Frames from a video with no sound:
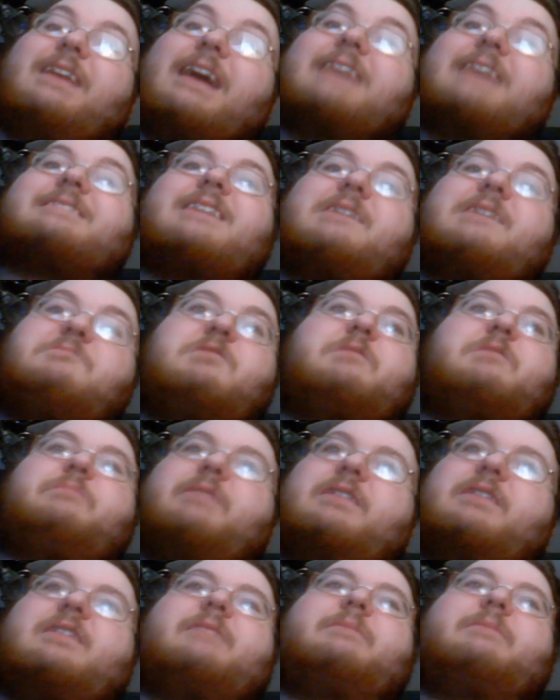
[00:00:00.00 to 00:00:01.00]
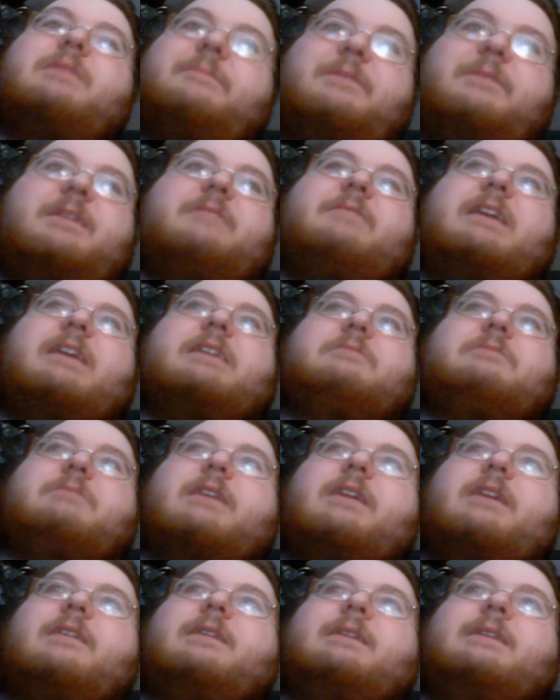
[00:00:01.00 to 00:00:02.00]
I'm whipping WWF, I don't
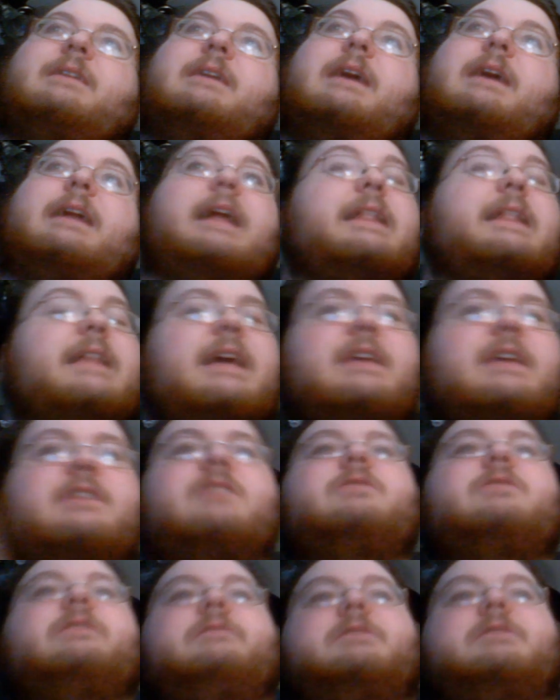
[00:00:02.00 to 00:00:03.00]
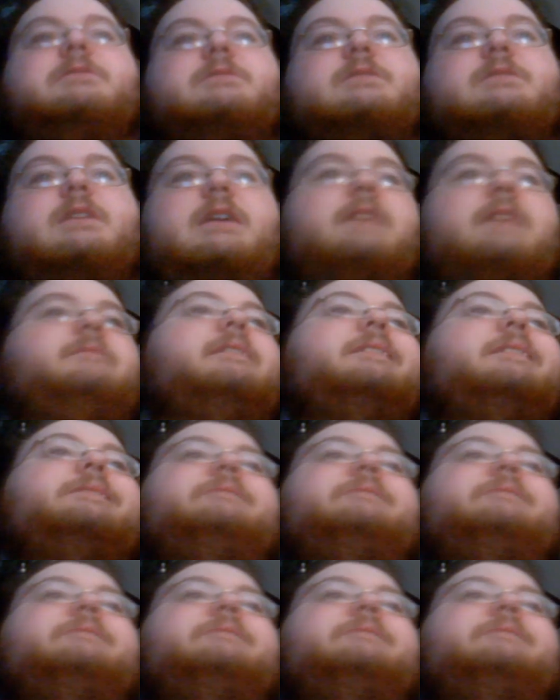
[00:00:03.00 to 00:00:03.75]
care. And I like Cody Rhodes. I liked him from